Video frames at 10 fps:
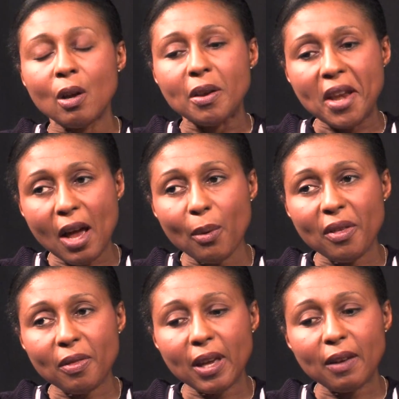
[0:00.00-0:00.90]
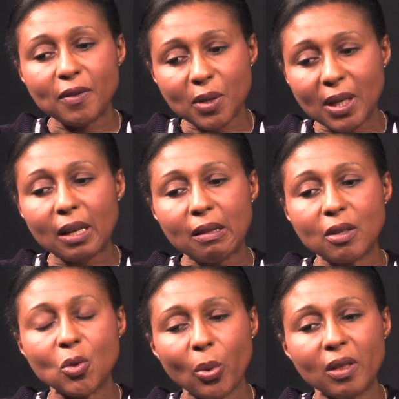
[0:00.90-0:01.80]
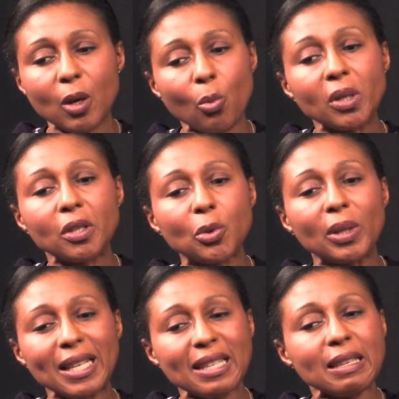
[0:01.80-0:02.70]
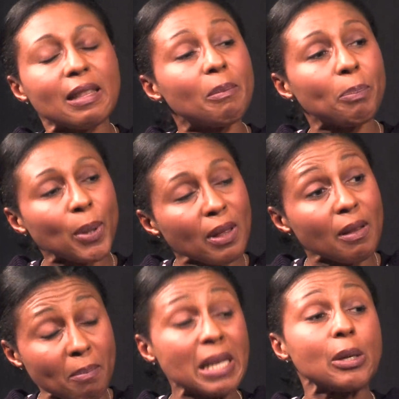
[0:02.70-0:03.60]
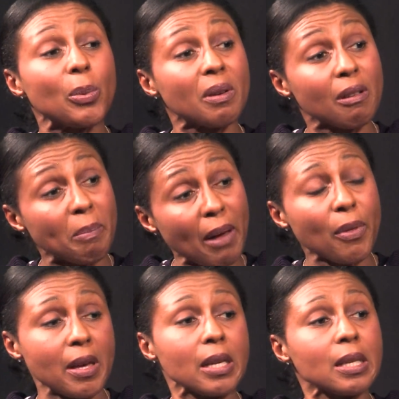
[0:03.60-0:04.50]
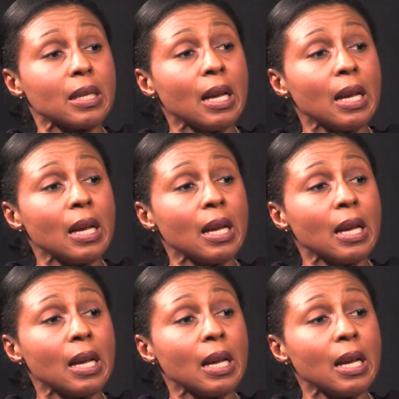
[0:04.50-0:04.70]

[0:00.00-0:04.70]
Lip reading: now that they have said this is what they want to do, let's see them put the money where their mouth is.